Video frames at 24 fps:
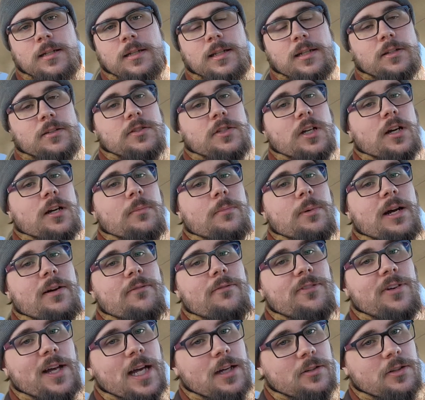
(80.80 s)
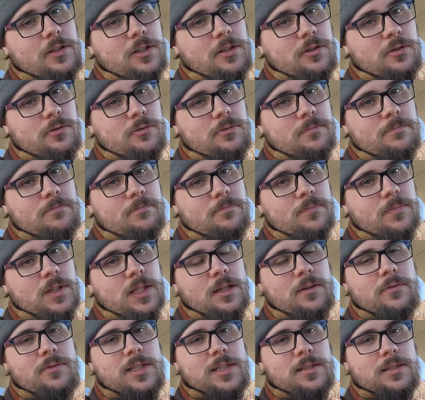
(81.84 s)
Then I'll talk about value
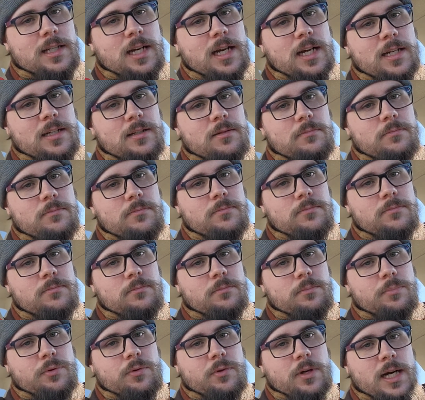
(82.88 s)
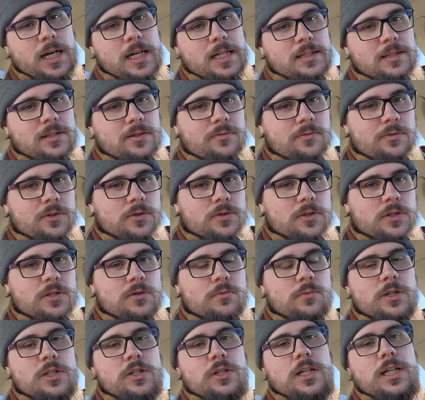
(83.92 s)
of this item, price
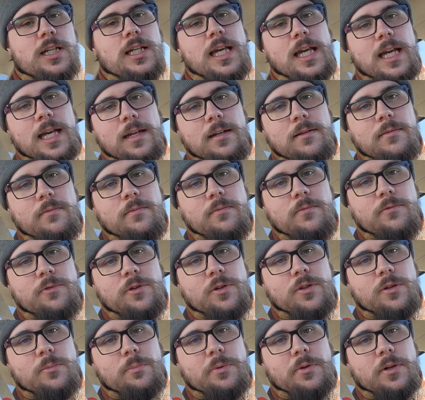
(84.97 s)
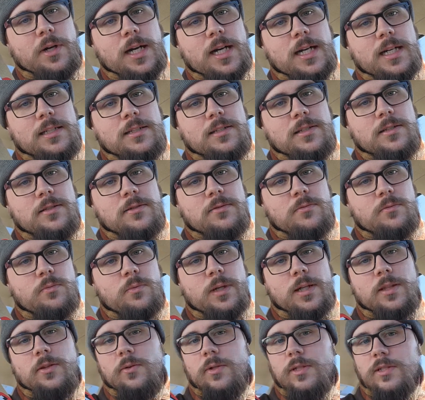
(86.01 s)
versus what you get for the price,
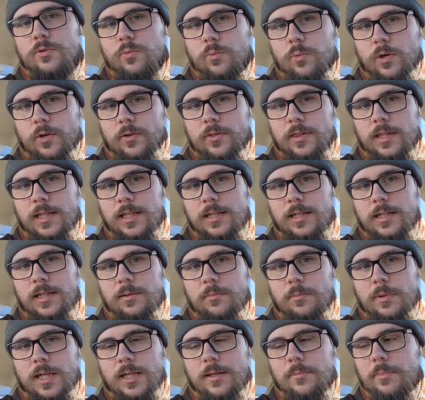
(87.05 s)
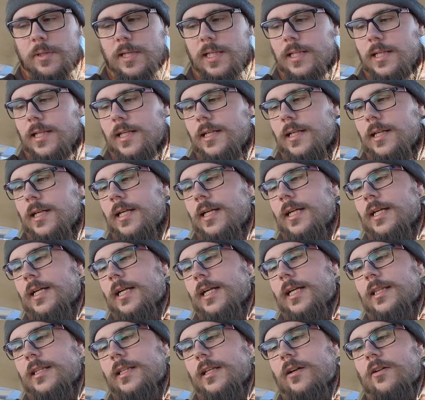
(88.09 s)
whether it's worth it in my opinion.
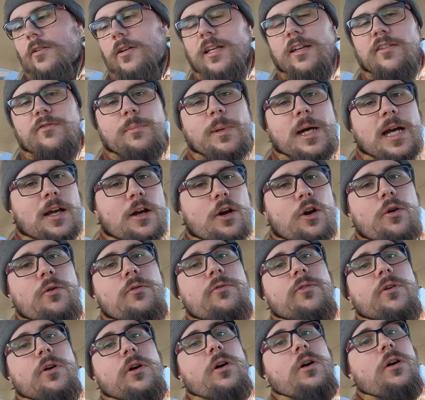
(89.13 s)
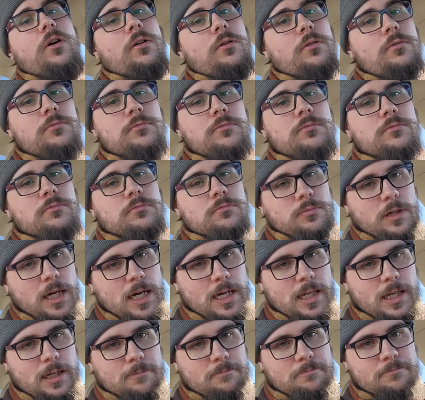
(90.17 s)
And then I'll give my overall
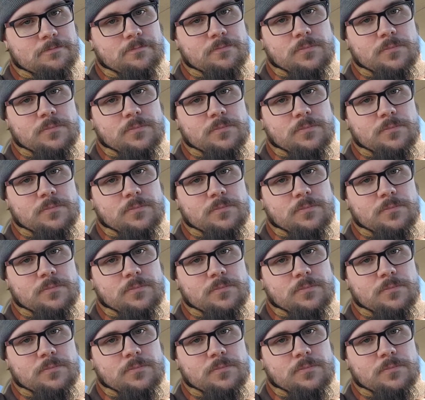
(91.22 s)
rating.